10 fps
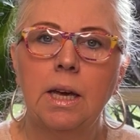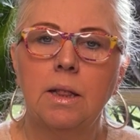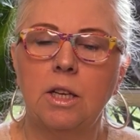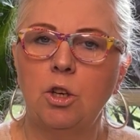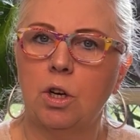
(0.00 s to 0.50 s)

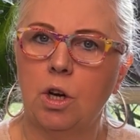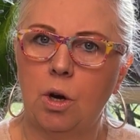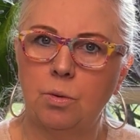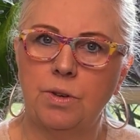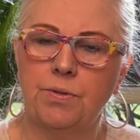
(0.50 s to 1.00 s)
Then you got to
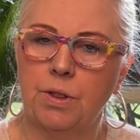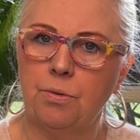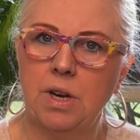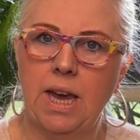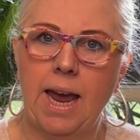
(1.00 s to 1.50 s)
hold it for
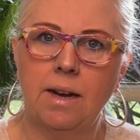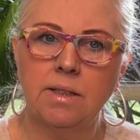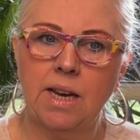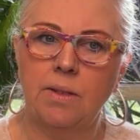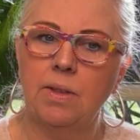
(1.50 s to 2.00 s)
3 counts,
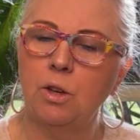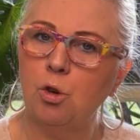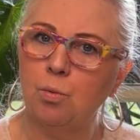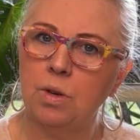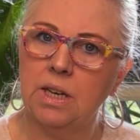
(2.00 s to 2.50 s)
and then
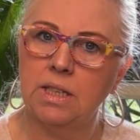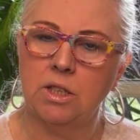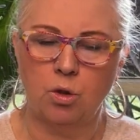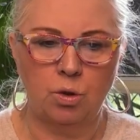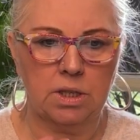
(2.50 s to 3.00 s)
you release
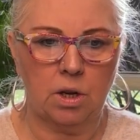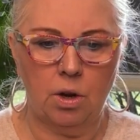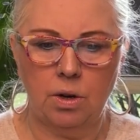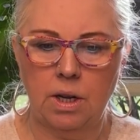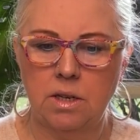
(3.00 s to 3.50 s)
it. You
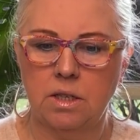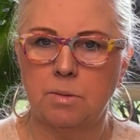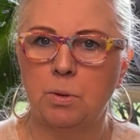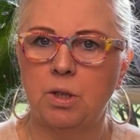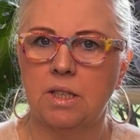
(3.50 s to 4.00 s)
slowly
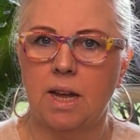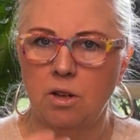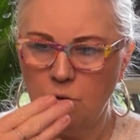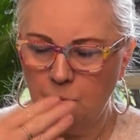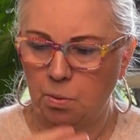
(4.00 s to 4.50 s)
disperse that.
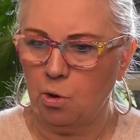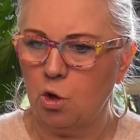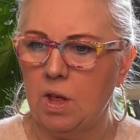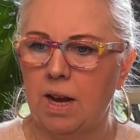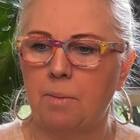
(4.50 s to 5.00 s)
You push
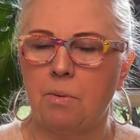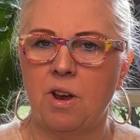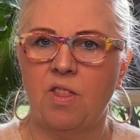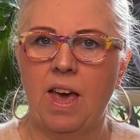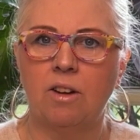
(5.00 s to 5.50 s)
that
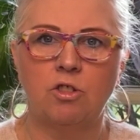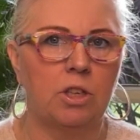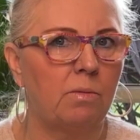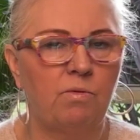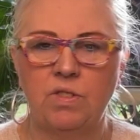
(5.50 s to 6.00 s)
breath out till you
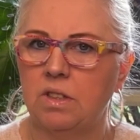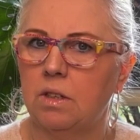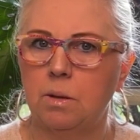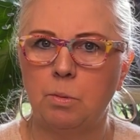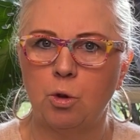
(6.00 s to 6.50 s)
can
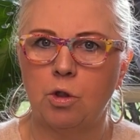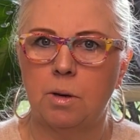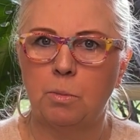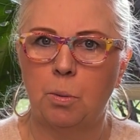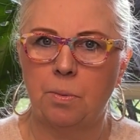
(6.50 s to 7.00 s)
physically push no
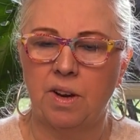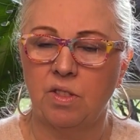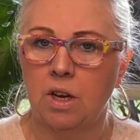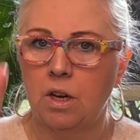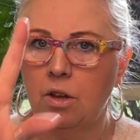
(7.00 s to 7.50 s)
more breath
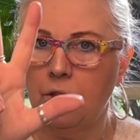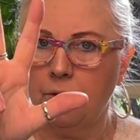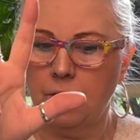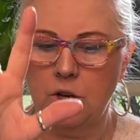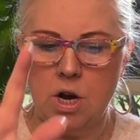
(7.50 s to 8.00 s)

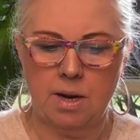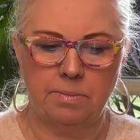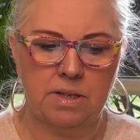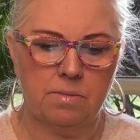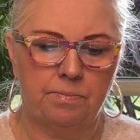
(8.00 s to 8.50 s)
3
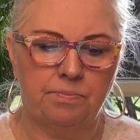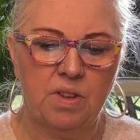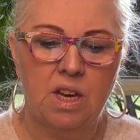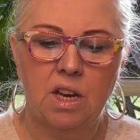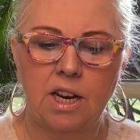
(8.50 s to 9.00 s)
times.
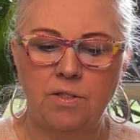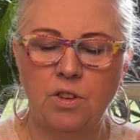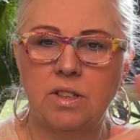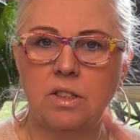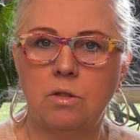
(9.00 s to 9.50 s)
And if
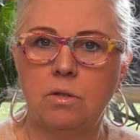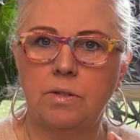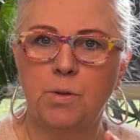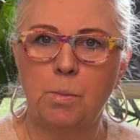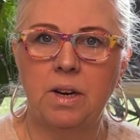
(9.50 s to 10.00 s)

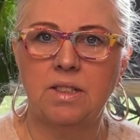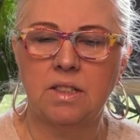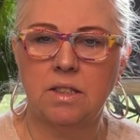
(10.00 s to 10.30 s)
your mind still